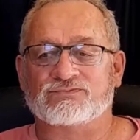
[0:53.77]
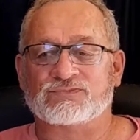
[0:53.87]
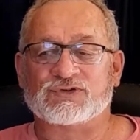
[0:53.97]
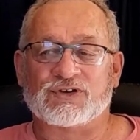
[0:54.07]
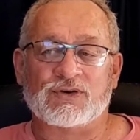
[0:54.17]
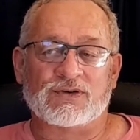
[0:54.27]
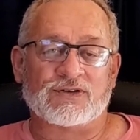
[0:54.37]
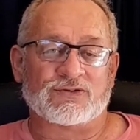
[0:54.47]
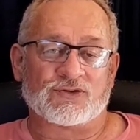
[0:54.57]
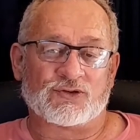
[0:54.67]

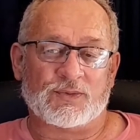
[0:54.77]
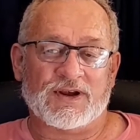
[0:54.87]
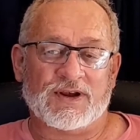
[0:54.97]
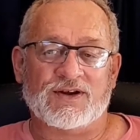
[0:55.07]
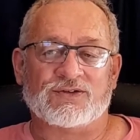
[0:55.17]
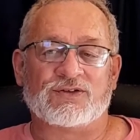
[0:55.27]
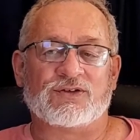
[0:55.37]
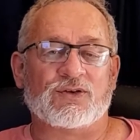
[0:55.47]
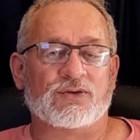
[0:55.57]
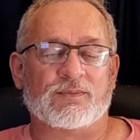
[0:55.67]
students or Swedish
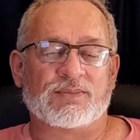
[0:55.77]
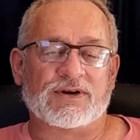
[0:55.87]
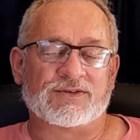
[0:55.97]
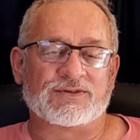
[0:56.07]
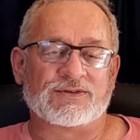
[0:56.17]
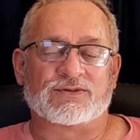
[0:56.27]
persons